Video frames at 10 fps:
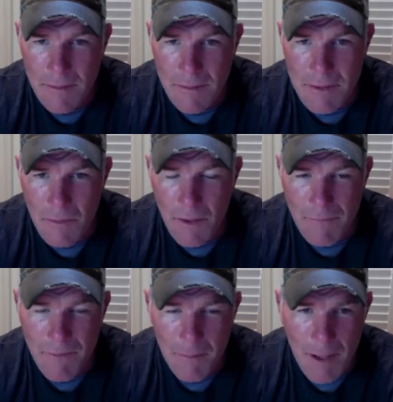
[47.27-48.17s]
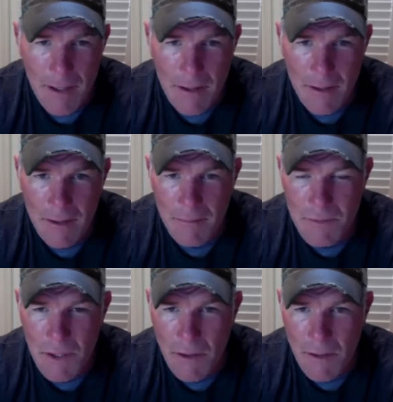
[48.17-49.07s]
So if I'm not hunting, I'm
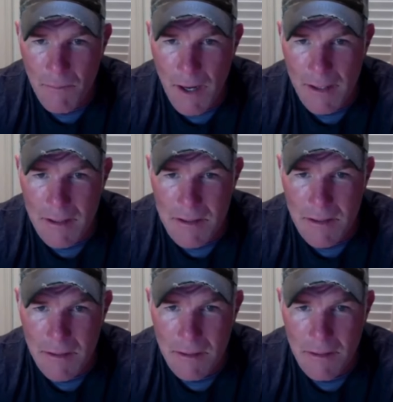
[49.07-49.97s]
target practicing.